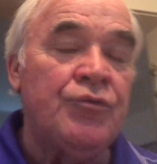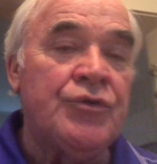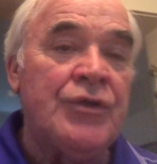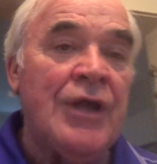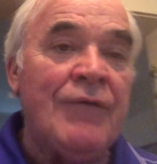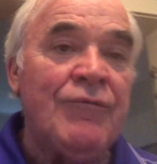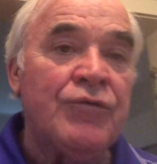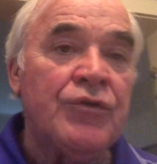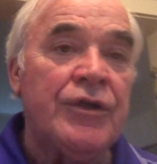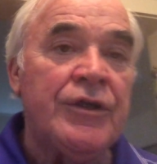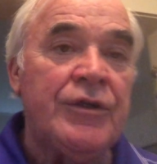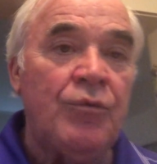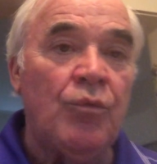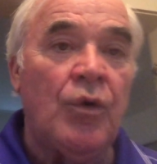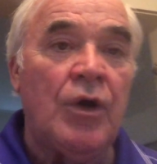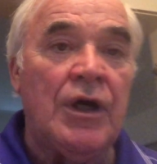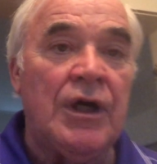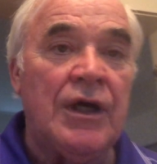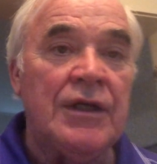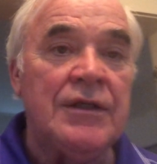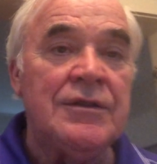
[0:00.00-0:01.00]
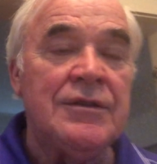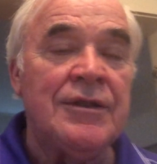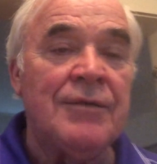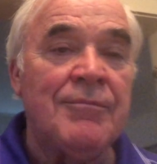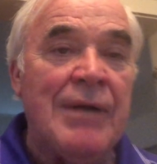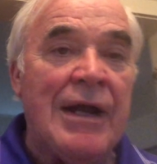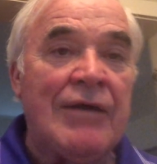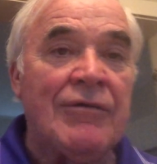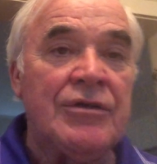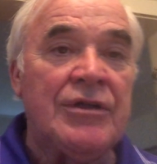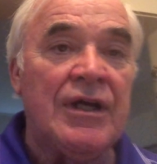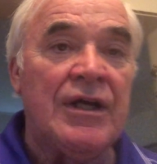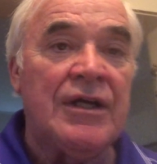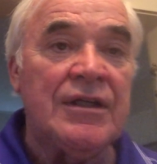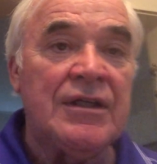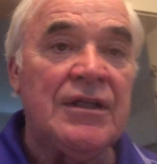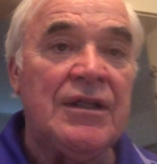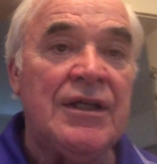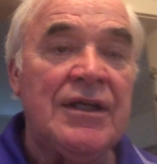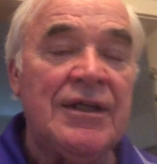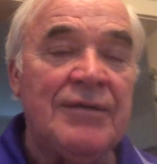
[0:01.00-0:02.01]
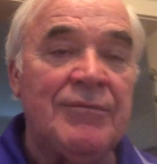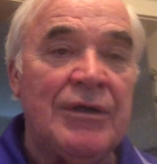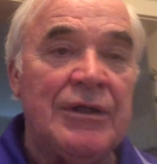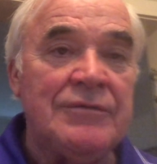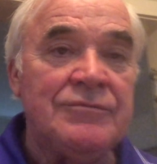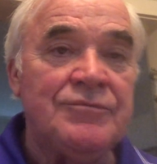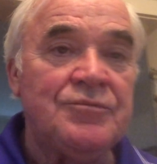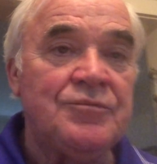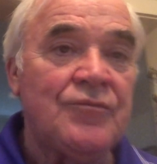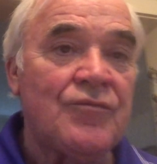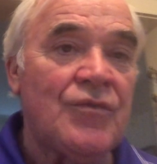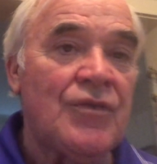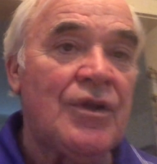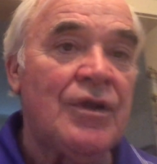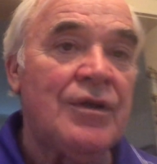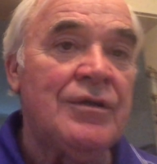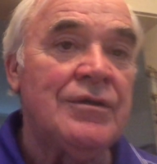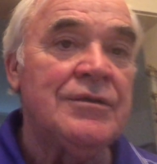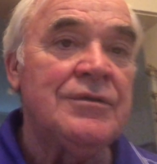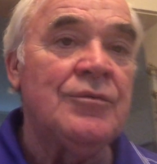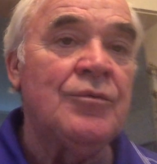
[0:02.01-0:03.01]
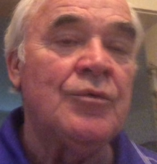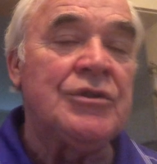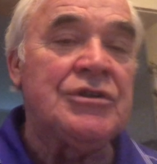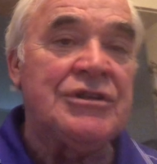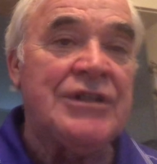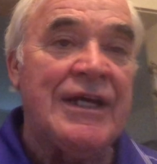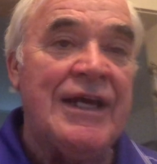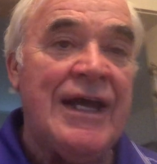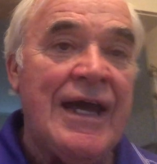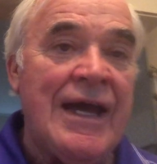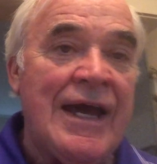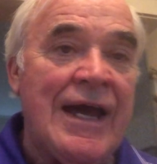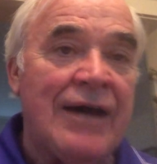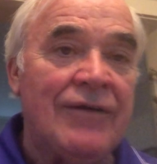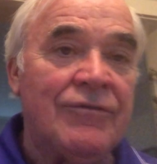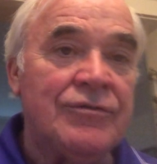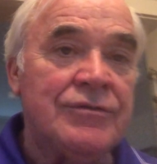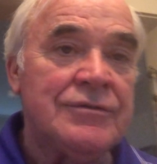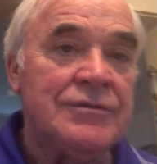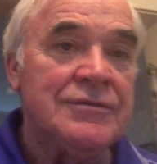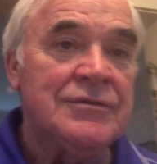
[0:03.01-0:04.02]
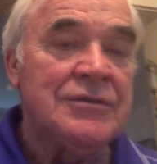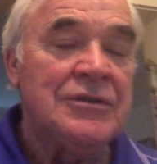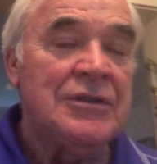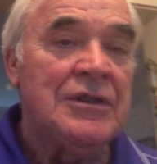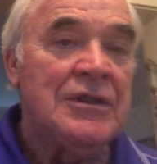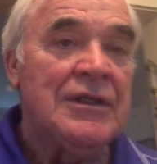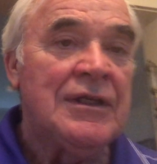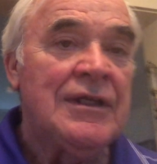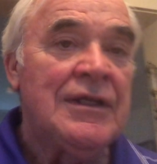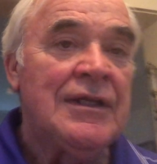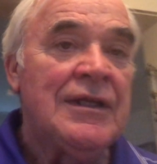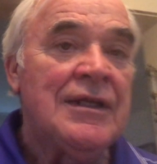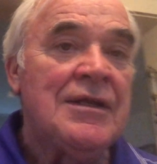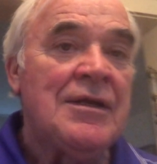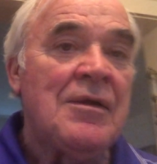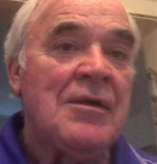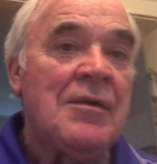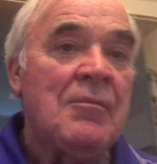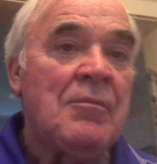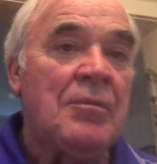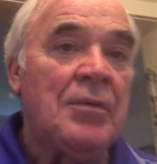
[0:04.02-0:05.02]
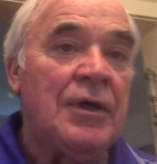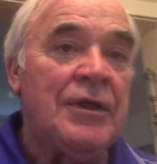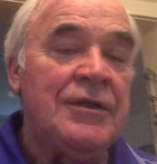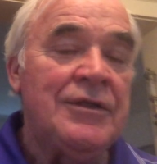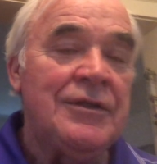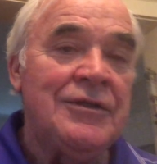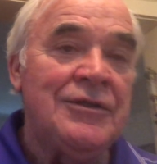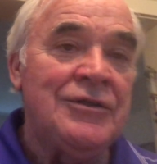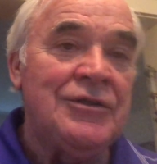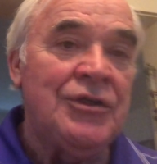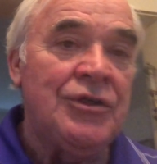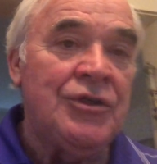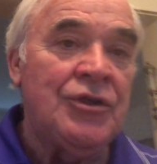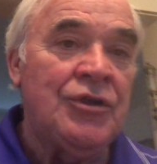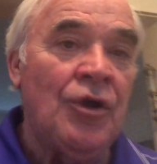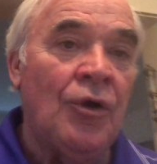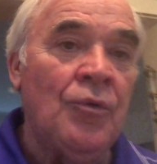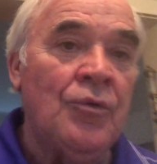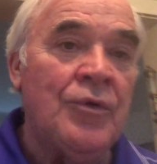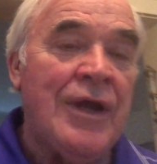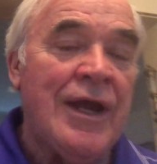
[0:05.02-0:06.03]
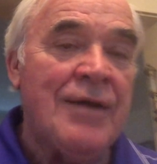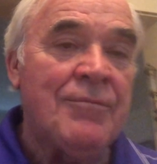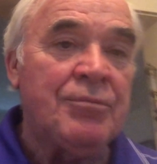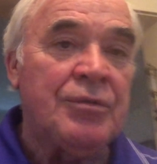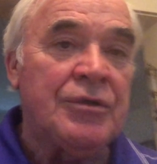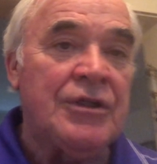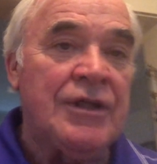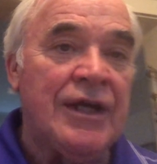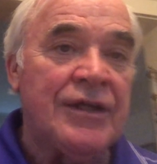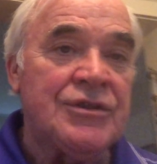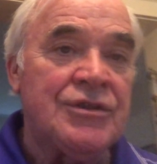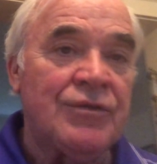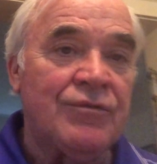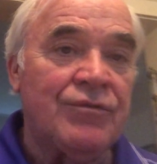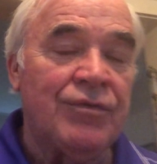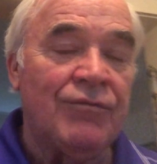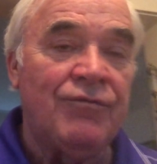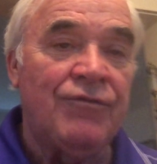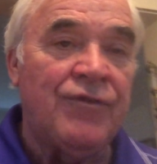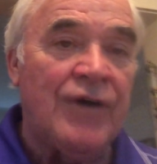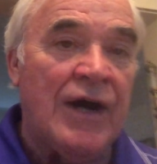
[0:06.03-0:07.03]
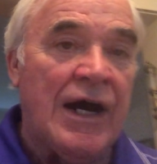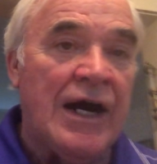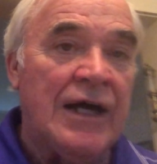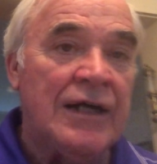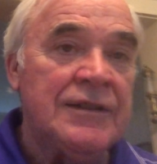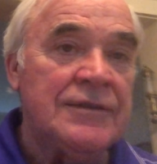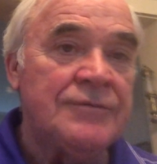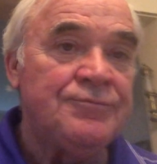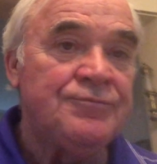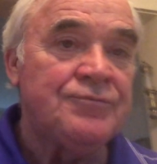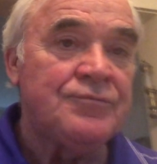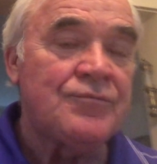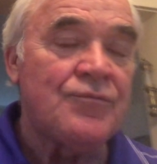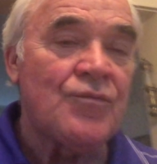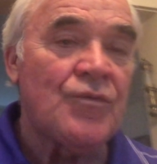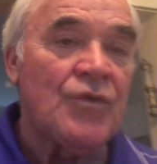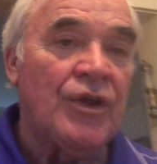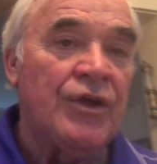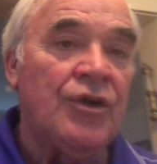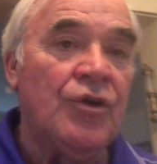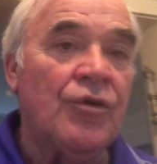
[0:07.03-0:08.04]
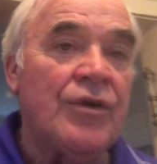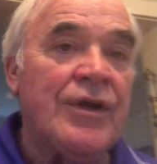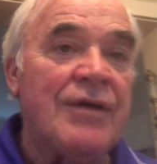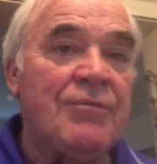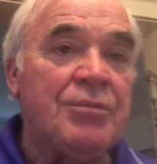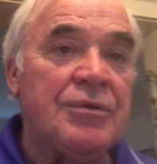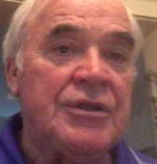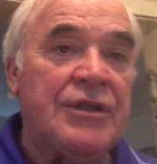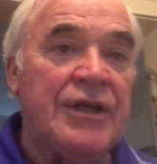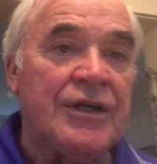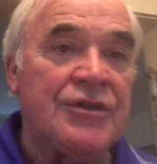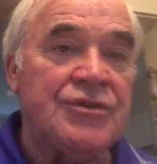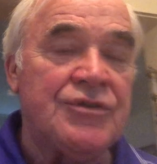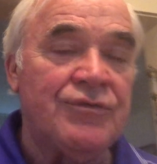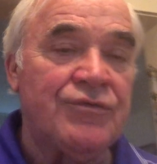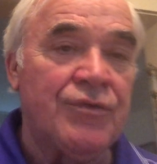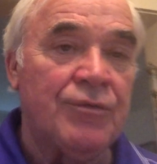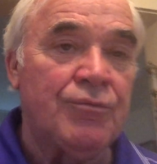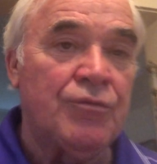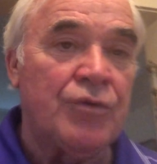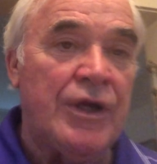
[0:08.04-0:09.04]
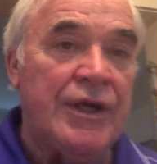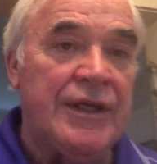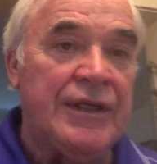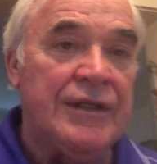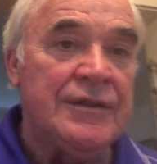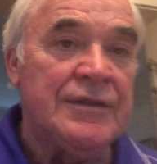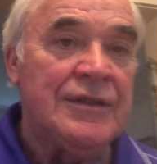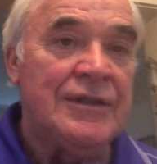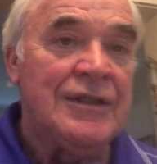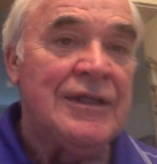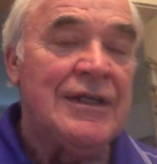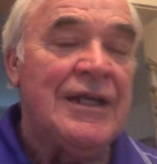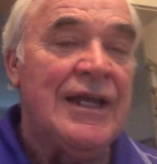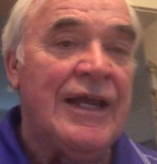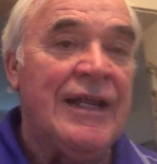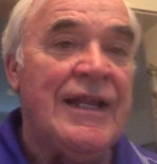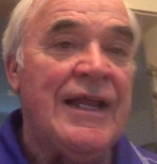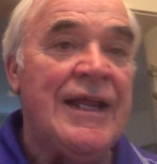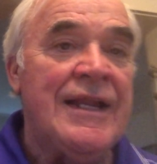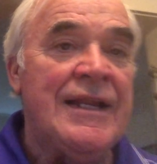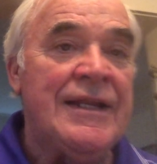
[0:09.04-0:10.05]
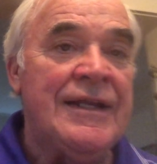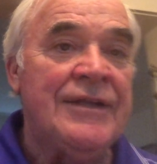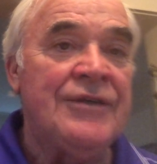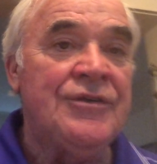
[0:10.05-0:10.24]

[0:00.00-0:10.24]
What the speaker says: definitely want the maritime climate, which they have, but you don't have protection from fog. You don't have protection from rain. In